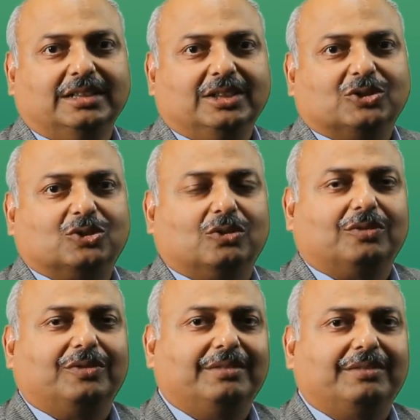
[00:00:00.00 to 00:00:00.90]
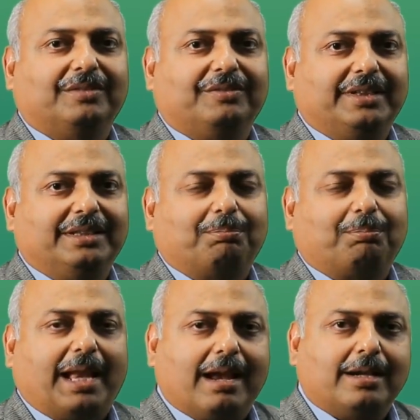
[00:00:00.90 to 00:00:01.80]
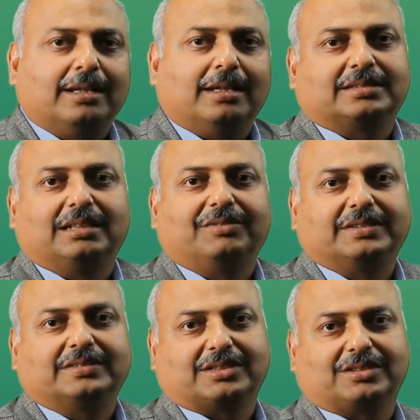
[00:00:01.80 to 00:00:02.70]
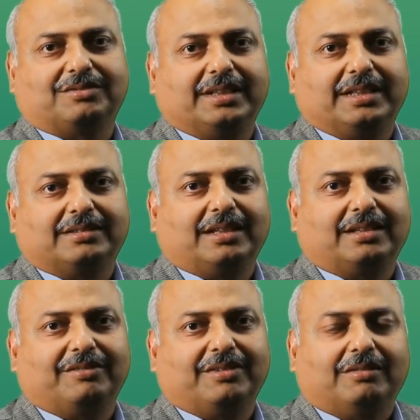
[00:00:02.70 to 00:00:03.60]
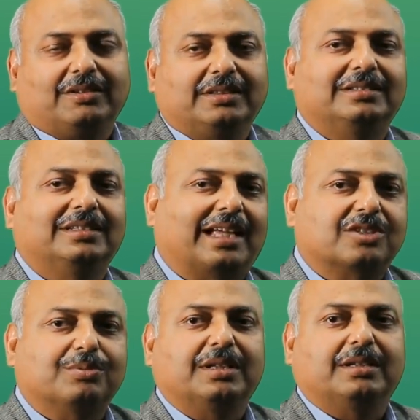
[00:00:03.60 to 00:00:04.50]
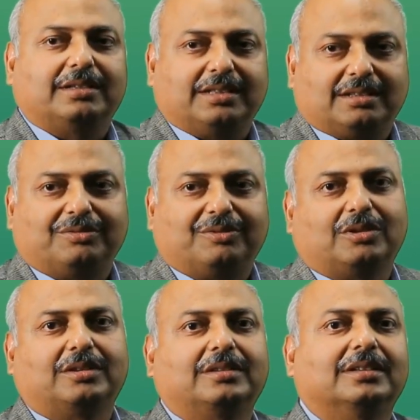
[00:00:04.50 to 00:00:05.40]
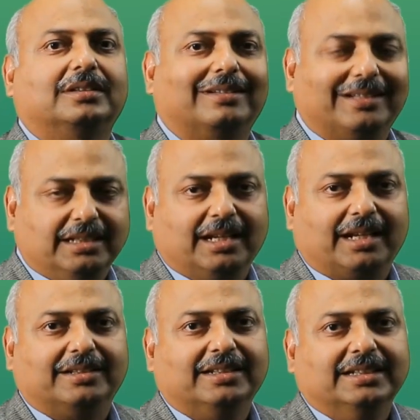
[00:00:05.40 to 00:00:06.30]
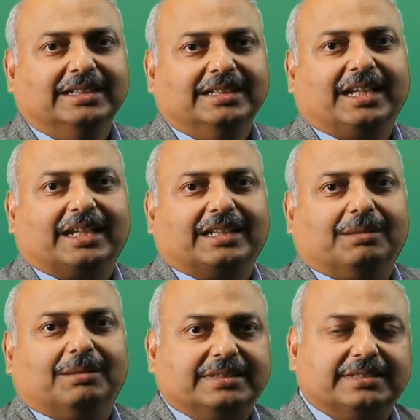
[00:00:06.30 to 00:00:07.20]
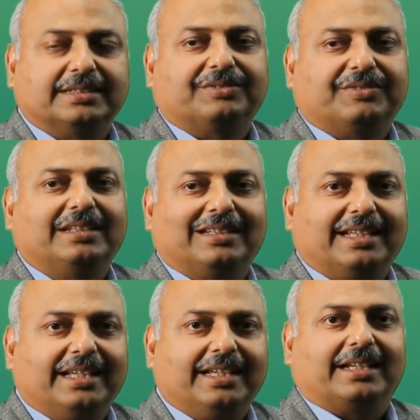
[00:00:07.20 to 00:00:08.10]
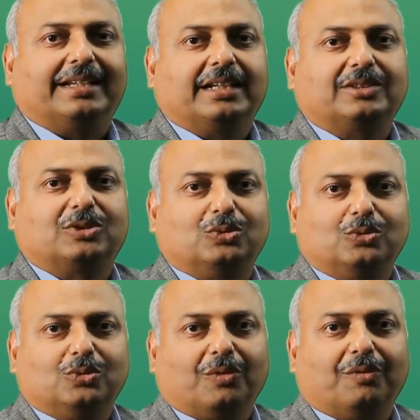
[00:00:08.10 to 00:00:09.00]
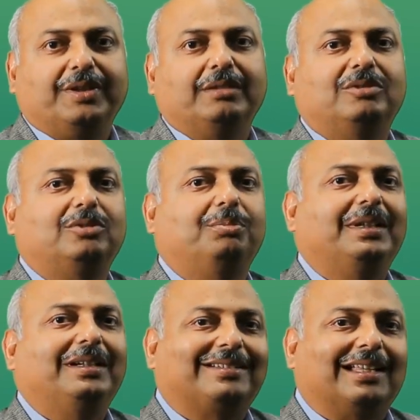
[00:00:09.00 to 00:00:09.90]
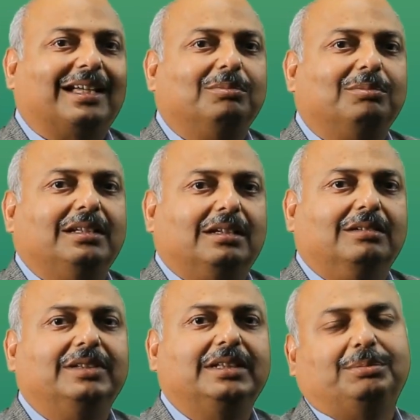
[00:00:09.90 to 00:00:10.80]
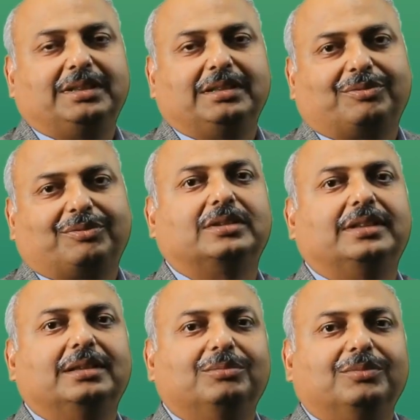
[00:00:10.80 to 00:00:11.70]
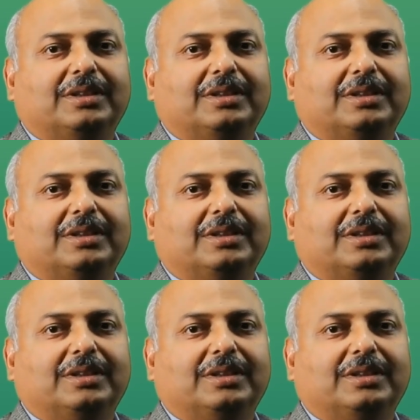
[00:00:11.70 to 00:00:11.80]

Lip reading: So we planned ourselves in such a way that wherever is the catchment area for Greenline, the business, when they get through, we would be timely available for them,